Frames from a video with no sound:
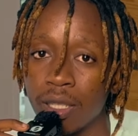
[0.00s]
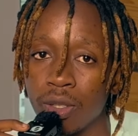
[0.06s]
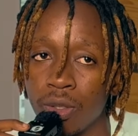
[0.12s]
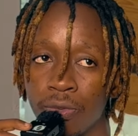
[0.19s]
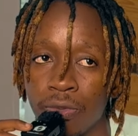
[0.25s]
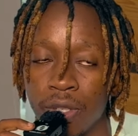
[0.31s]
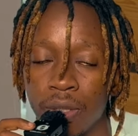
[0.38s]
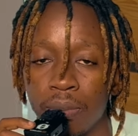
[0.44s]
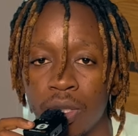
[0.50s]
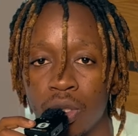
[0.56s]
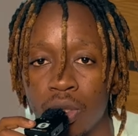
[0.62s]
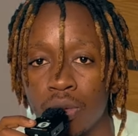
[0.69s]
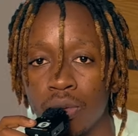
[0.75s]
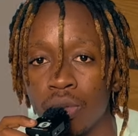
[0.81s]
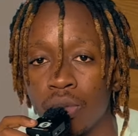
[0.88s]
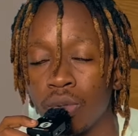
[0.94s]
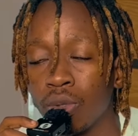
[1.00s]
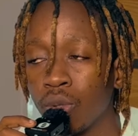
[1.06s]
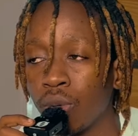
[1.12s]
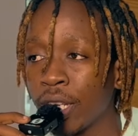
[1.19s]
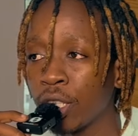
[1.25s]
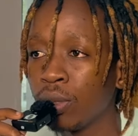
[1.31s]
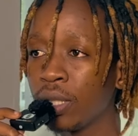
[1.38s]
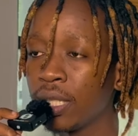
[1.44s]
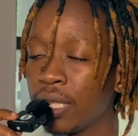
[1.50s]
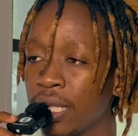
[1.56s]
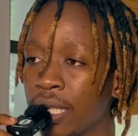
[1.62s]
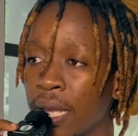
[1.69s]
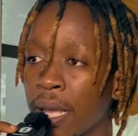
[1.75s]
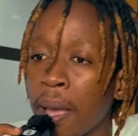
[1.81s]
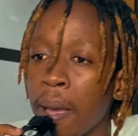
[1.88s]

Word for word: You feel me to to to actually see.